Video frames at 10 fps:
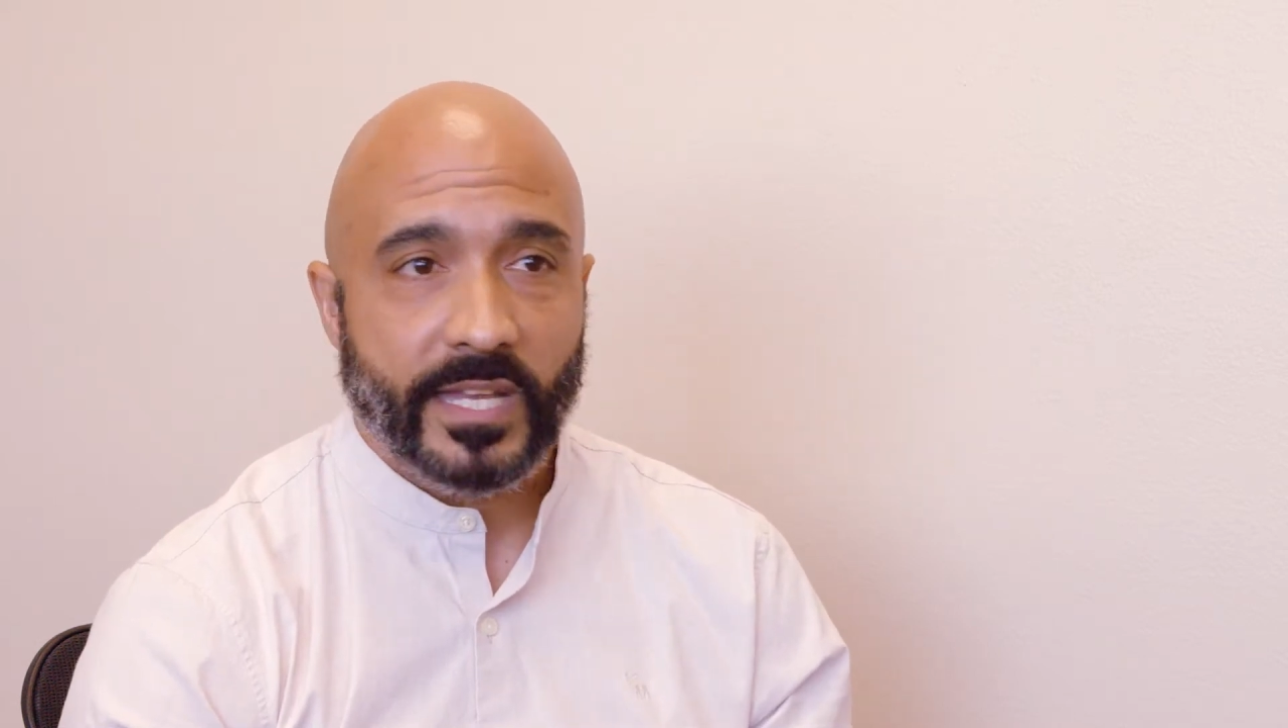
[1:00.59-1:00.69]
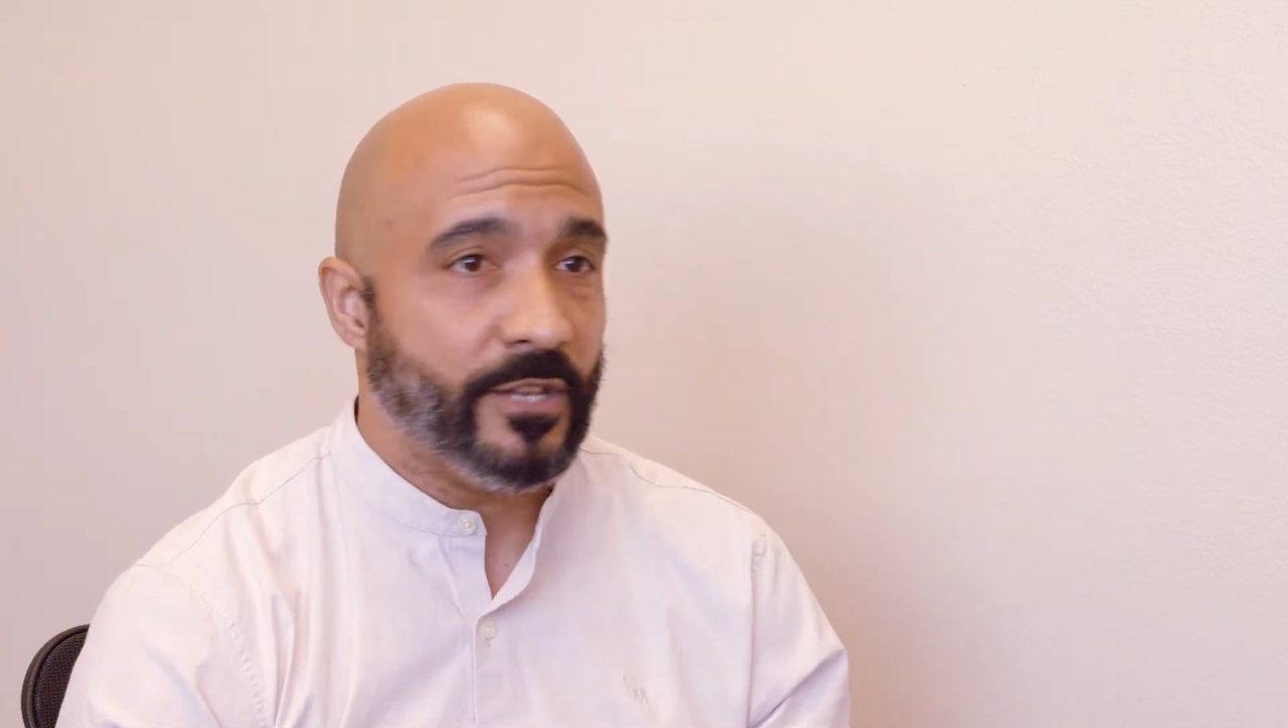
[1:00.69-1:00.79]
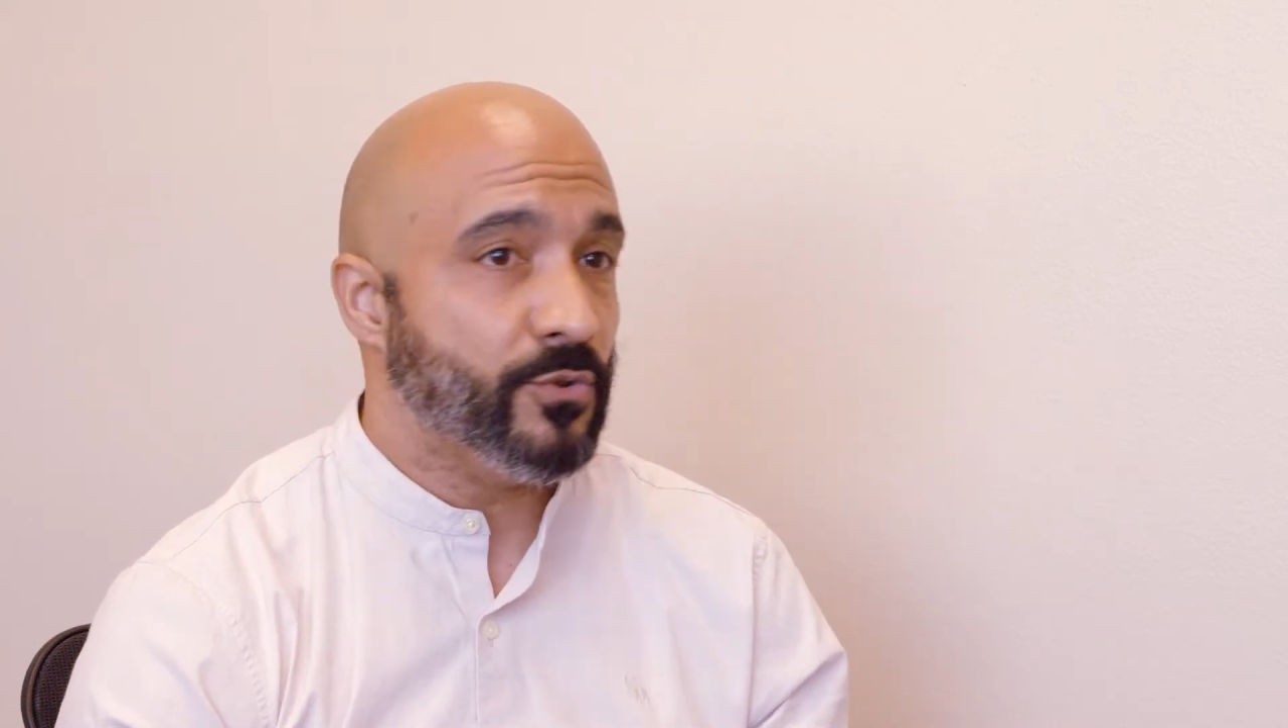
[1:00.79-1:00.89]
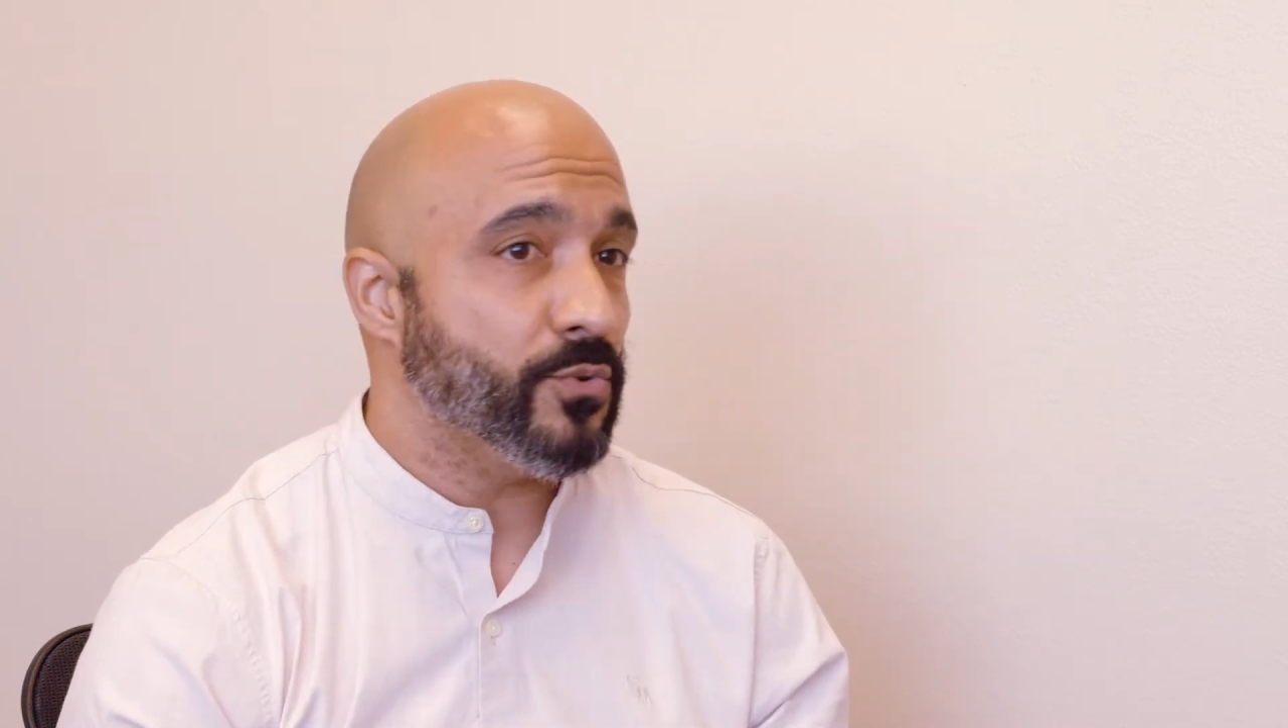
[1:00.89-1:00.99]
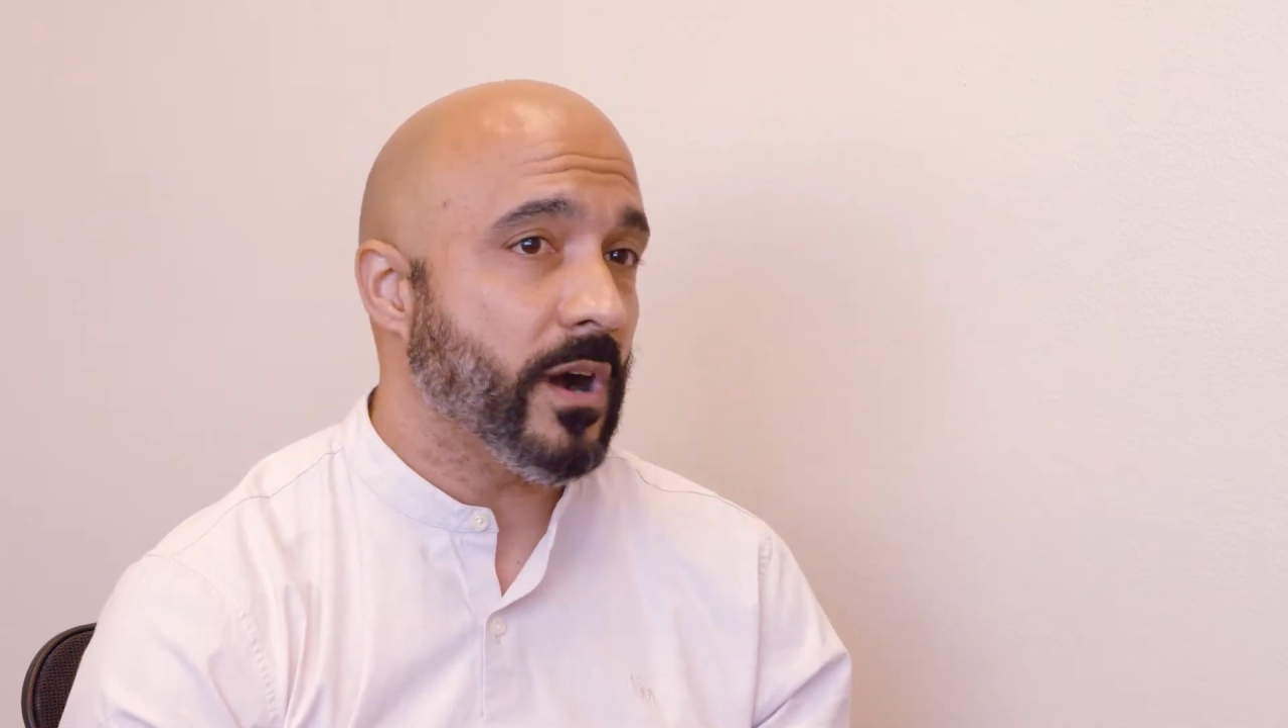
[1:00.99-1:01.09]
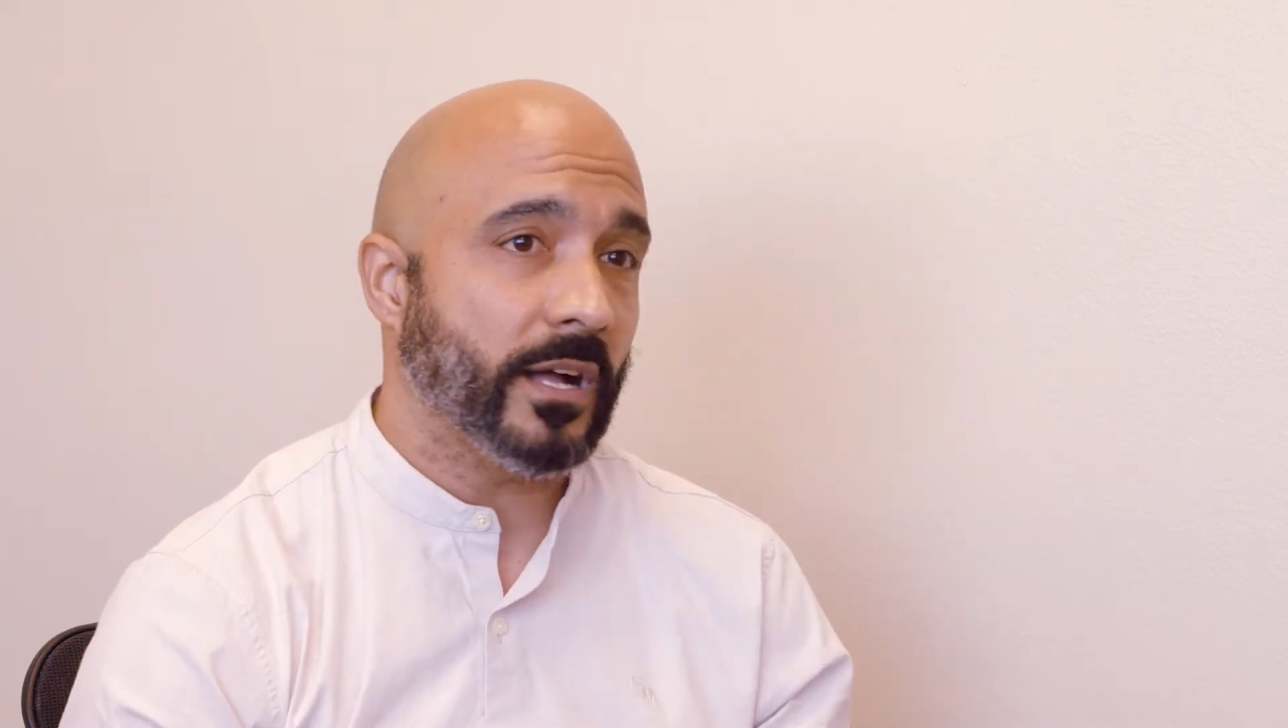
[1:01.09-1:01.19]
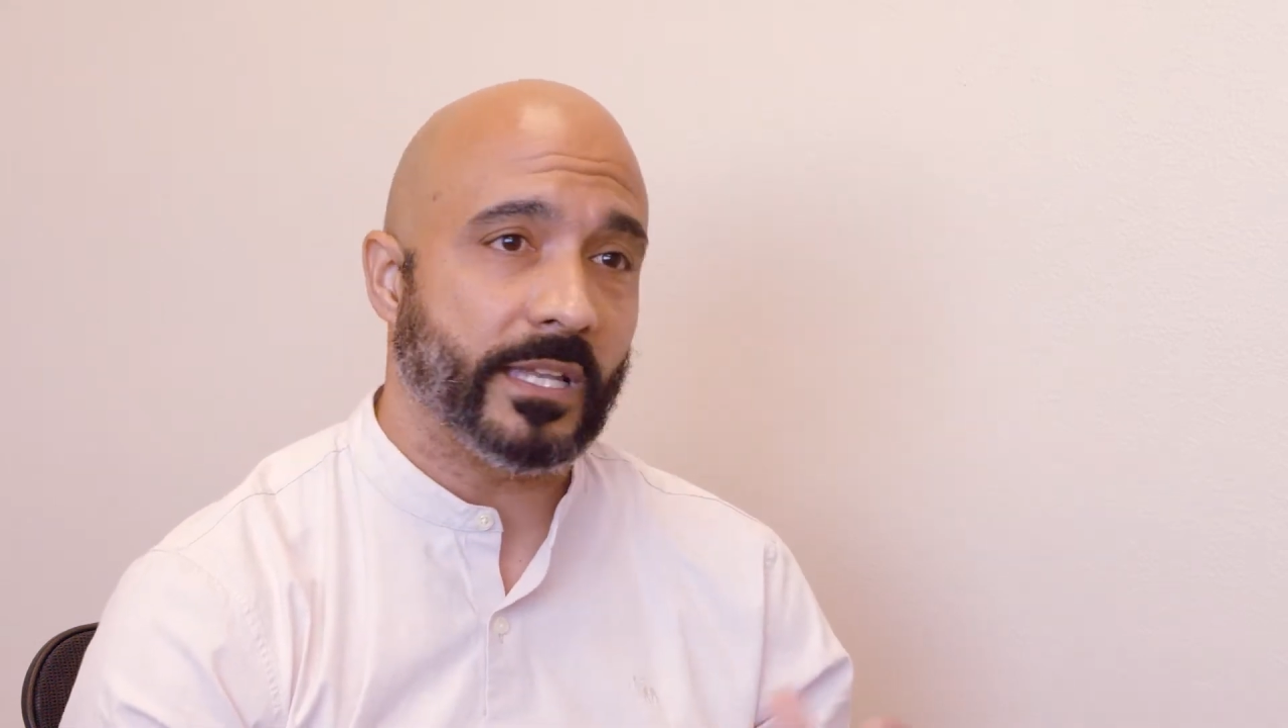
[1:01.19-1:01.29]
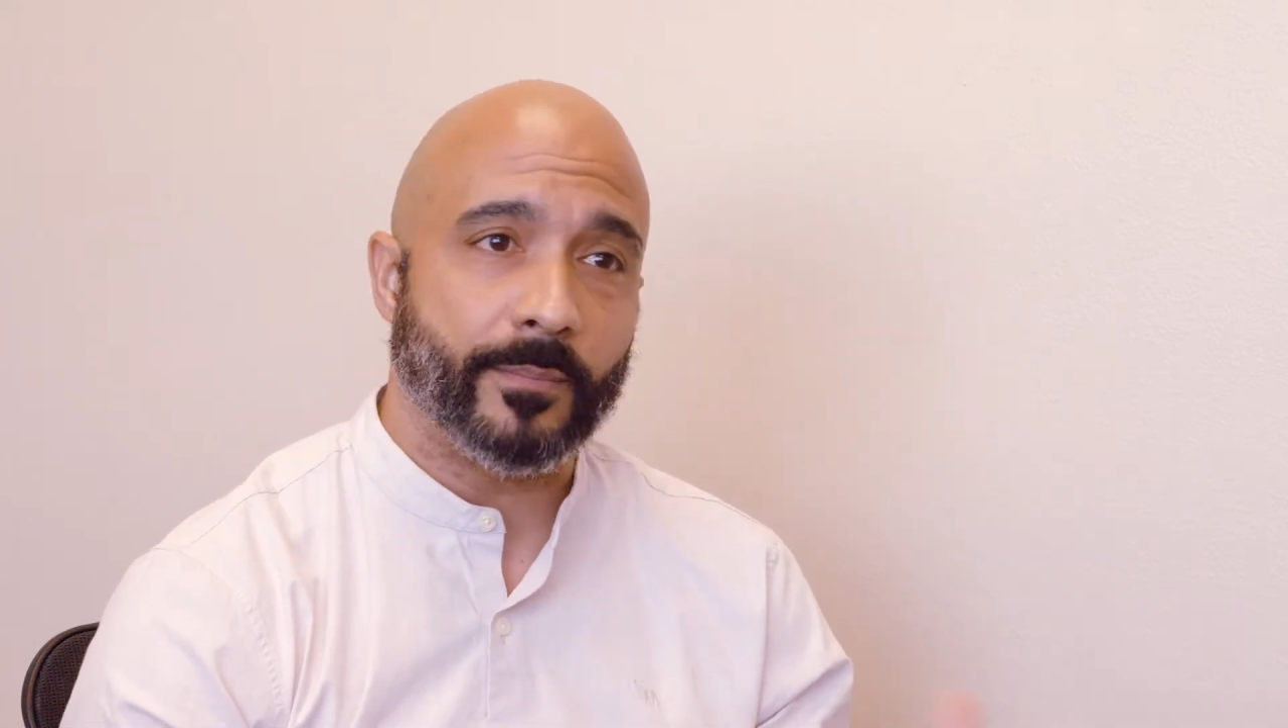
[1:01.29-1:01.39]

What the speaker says: He knew all the